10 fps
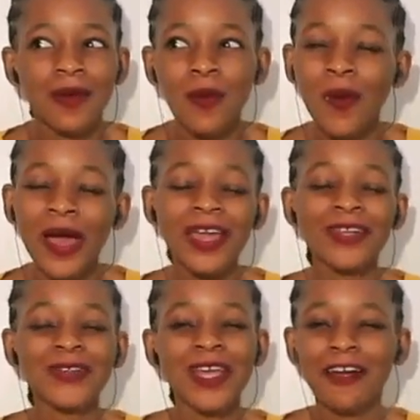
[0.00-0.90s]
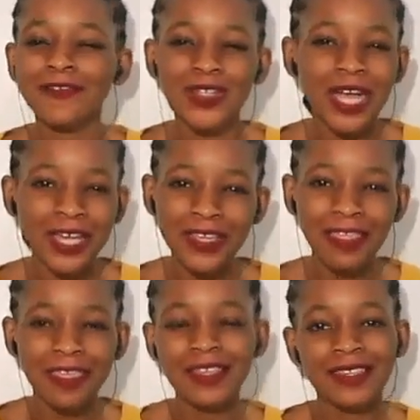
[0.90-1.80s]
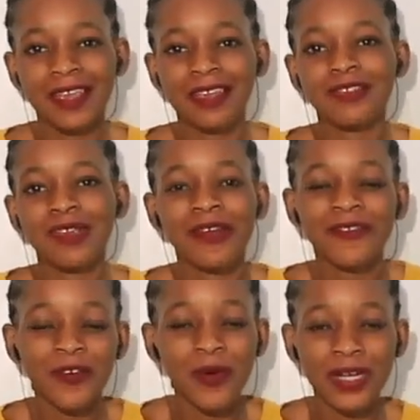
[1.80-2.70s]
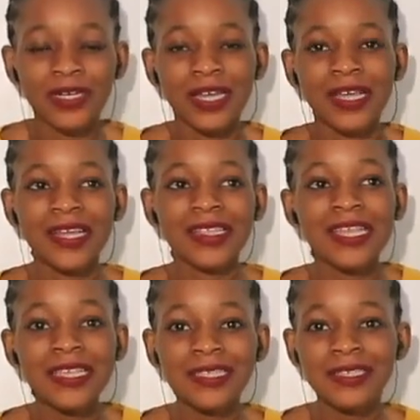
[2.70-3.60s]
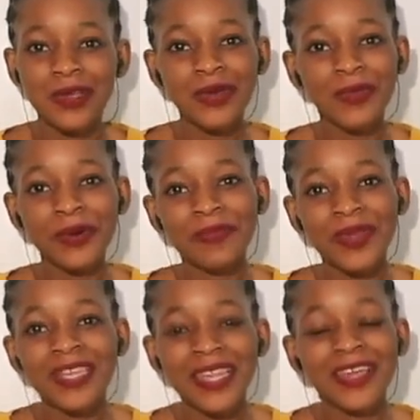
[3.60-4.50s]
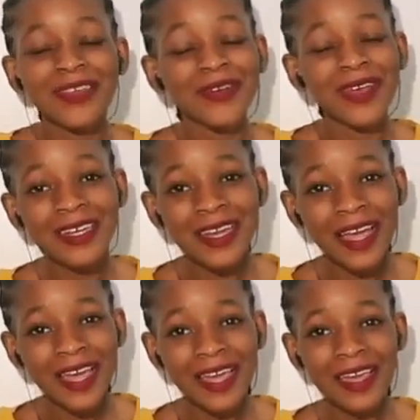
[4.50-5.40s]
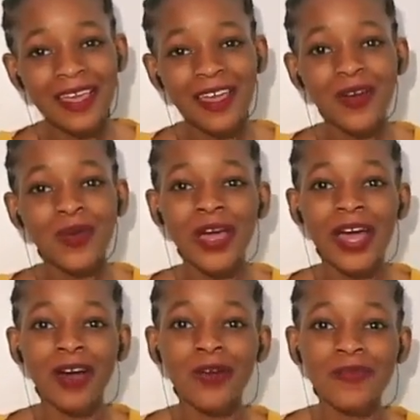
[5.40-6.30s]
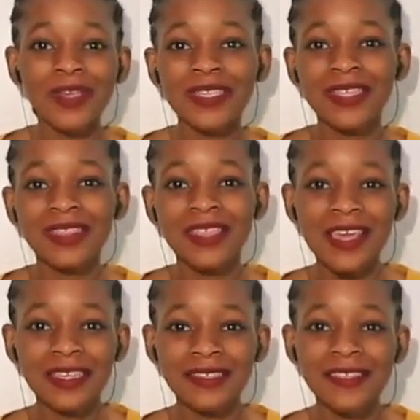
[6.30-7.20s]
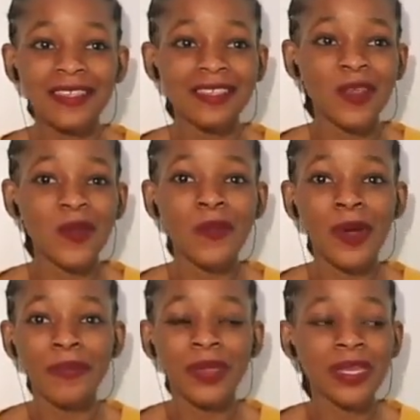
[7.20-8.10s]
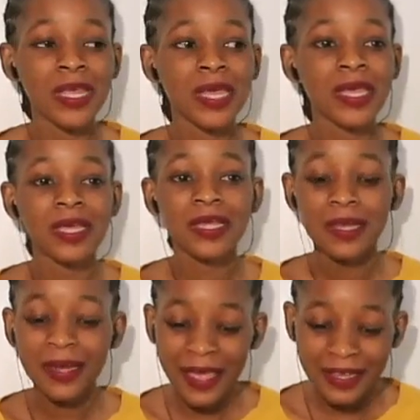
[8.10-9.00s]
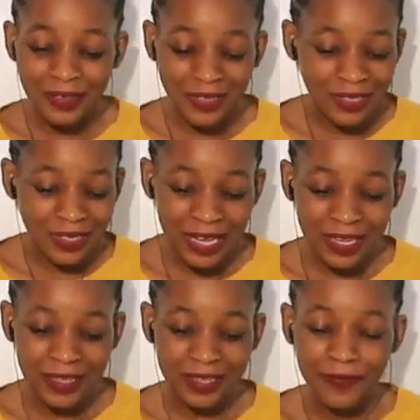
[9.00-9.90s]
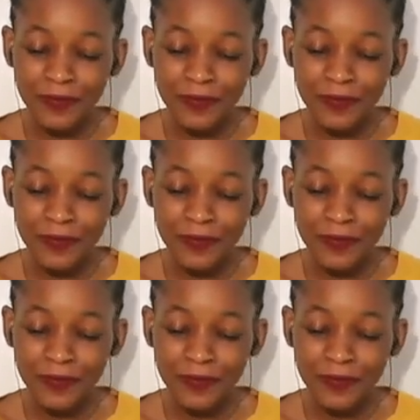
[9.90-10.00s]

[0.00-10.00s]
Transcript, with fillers: why do you have to argue things that are straightforward? This is a human being like you and I. Where are we missing things? This is a human being like Doctor